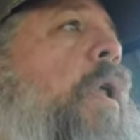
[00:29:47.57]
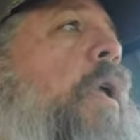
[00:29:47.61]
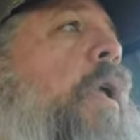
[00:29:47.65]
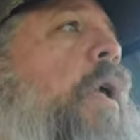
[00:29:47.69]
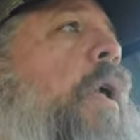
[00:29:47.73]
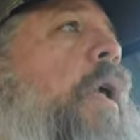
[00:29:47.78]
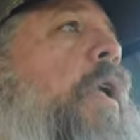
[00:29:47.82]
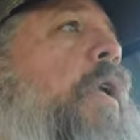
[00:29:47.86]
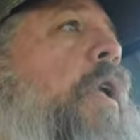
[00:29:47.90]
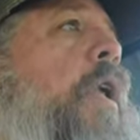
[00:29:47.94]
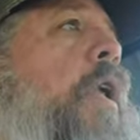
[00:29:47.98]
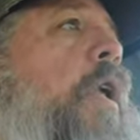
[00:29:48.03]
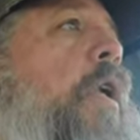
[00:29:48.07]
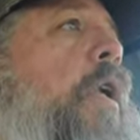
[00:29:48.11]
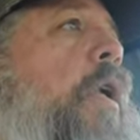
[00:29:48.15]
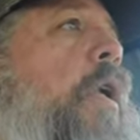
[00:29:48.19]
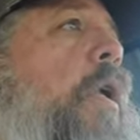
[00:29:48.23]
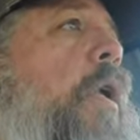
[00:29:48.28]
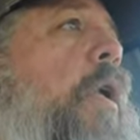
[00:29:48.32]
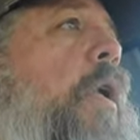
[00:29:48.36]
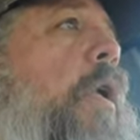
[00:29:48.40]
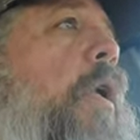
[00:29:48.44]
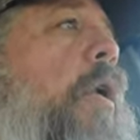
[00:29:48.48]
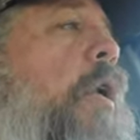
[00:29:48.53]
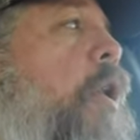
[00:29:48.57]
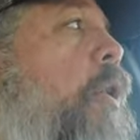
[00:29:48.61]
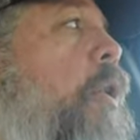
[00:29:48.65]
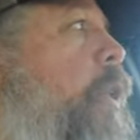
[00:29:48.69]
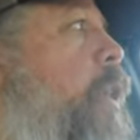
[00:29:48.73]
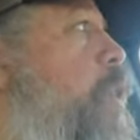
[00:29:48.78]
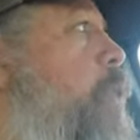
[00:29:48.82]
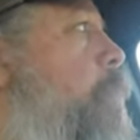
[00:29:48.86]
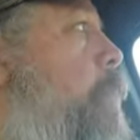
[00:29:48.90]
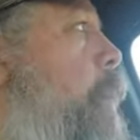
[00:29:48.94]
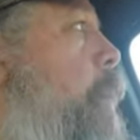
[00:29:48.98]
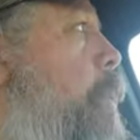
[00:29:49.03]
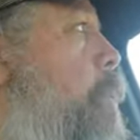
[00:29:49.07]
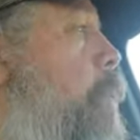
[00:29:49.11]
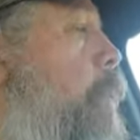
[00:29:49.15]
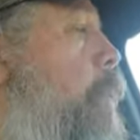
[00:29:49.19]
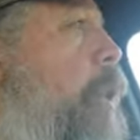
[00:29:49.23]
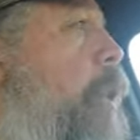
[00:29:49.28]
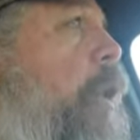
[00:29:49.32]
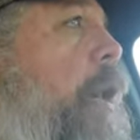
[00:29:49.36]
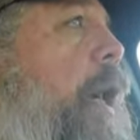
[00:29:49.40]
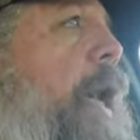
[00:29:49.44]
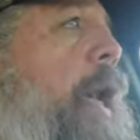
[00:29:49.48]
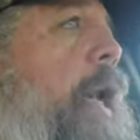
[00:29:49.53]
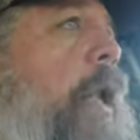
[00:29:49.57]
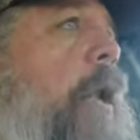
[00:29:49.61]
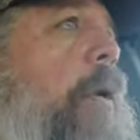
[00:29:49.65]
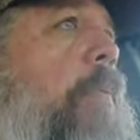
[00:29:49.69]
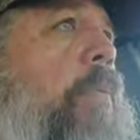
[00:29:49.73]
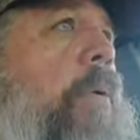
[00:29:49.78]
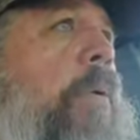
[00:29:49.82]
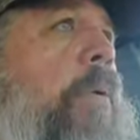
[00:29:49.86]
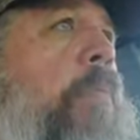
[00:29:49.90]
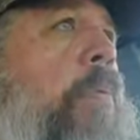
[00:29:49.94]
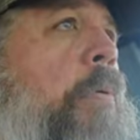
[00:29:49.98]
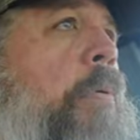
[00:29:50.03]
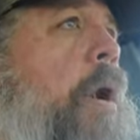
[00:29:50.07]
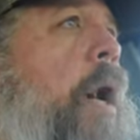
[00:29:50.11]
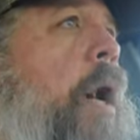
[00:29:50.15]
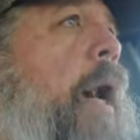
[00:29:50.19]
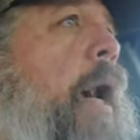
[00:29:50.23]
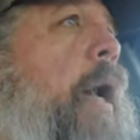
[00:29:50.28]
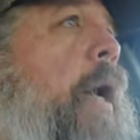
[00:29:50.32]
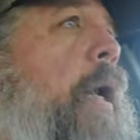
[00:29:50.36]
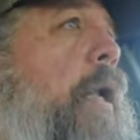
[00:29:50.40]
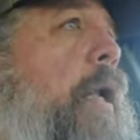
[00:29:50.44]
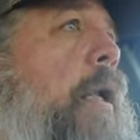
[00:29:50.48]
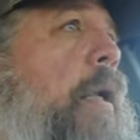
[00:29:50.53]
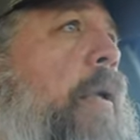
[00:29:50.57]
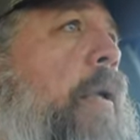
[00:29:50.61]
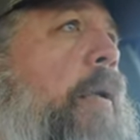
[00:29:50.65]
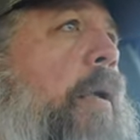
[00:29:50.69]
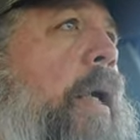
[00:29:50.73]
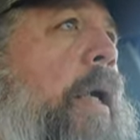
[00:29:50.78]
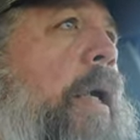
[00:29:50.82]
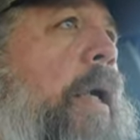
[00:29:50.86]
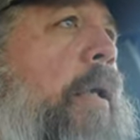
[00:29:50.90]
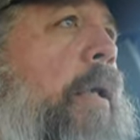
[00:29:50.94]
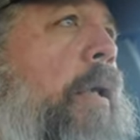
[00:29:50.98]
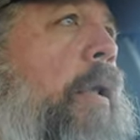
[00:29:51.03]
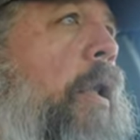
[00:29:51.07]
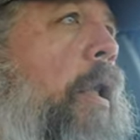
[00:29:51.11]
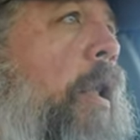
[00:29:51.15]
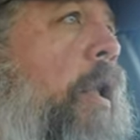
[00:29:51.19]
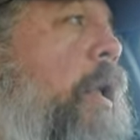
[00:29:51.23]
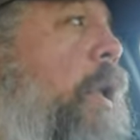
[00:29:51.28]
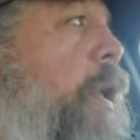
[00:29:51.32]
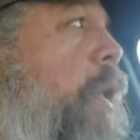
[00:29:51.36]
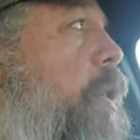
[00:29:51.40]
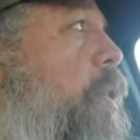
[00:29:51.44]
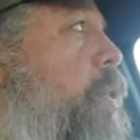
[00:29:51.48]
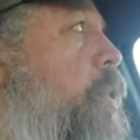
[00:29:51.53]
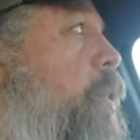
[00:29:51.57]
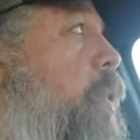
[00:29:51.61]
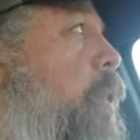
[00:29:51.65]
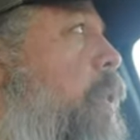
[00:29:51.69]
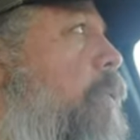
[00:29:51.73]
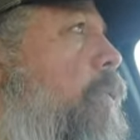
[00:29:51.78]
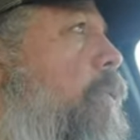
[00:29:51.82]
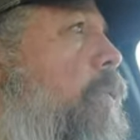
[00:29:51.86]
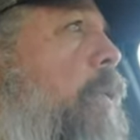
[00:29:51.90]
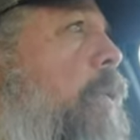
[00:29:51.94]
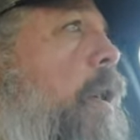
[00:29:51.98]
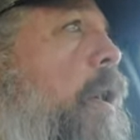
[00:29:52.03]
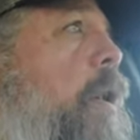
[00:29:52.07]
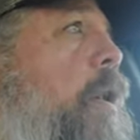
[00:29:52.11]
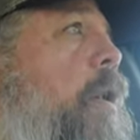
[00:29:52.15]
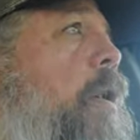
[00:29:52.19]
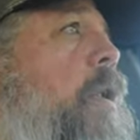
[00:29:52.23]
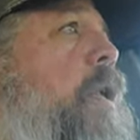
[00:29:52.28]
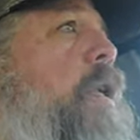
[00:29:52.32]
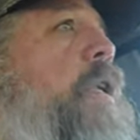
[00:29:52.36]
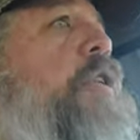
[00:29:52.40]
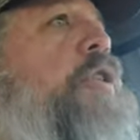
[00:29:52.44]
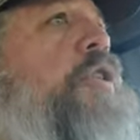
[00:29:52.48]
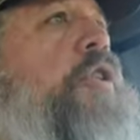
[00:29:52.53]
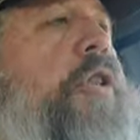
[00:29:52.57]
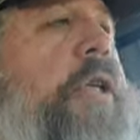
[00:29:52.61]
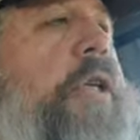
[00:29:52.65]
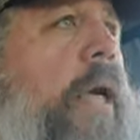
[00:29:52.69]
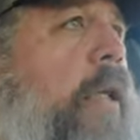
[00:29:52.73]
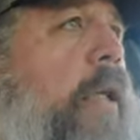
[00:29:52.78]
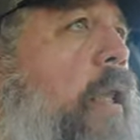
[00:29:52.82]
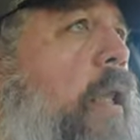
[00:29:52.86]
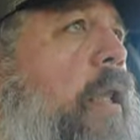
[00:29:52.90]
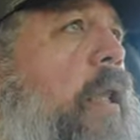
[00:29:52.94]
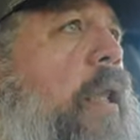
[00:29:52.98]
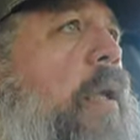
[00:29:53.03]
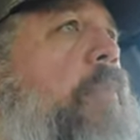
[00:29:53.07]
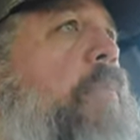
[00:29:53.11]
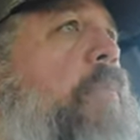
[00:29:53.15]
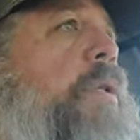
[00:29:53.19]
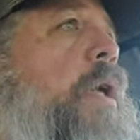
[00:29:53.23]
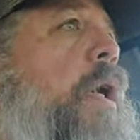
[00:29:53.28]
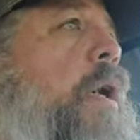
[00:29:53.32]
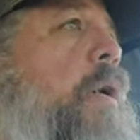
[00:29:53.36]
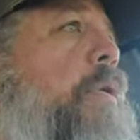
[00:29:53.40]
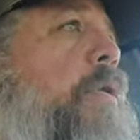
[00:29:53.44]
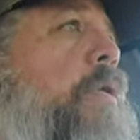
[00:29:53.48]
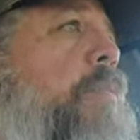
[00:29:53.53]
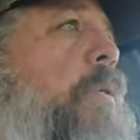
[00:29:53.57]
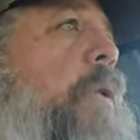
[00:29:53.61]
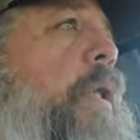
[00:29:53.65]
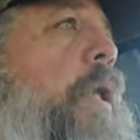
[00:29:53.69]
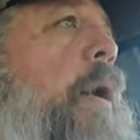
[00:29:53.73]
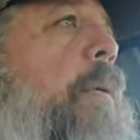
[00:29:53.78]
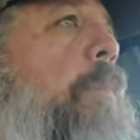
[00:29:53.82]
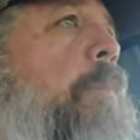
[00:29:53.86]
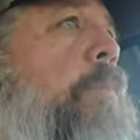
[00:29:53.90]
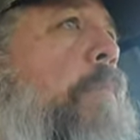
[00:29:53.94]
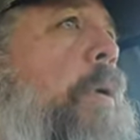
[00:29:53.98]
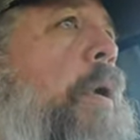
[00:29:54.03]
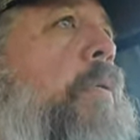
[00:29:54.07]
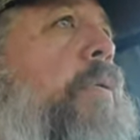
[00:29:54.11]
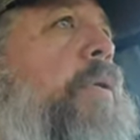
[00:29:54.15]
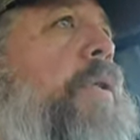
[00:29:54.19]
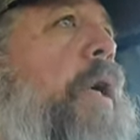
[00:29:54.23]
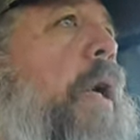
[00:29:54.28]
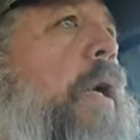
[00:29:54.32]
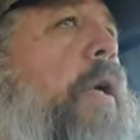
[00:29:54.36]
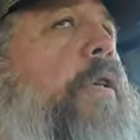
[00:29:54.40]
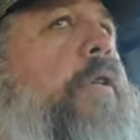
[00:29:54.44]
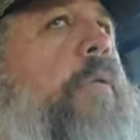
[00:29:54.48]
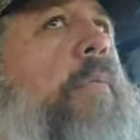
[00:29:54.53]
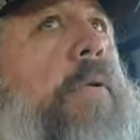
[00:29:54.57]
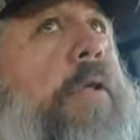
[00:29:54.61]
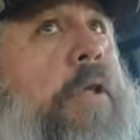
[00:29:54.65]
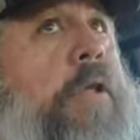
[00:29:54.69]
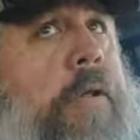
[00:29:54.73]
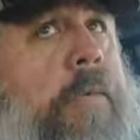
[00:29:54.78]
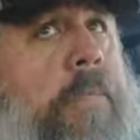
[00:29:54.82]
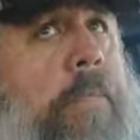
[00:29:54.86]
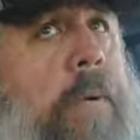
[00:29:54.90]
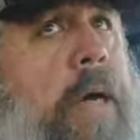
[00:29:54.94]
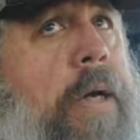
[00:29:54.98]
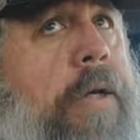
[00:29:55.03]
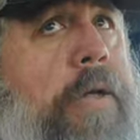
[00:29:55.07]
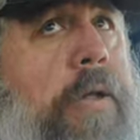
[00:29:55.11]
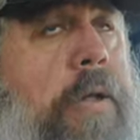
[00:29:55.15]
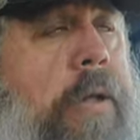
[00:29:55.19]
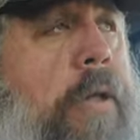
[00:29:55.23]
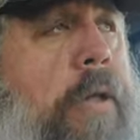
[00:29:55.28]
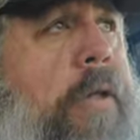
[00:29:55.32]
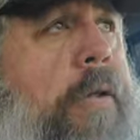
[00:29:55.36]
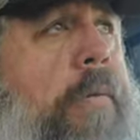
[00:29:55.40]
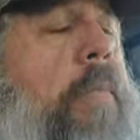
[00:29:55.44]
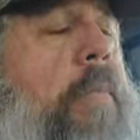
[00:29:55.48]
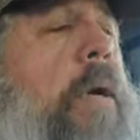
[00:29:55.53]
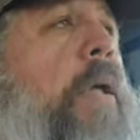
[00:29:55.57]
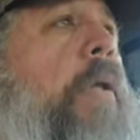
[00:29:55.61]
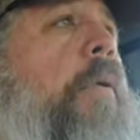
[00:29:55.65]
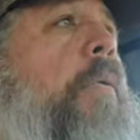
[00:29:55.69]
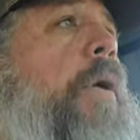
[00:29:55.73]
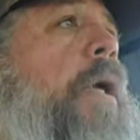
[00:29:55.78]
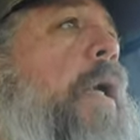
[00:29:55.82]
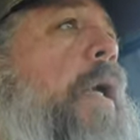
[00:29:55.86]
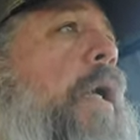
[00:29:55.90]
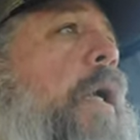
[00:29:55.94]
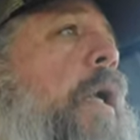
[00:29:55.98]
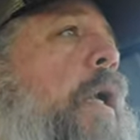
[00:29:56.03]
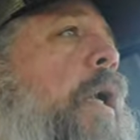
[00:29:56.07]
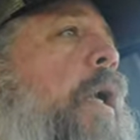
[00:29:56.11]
And it, all these people that are ate up with pride and looks have all injected themselves with that Botox, which is botulism, by the way.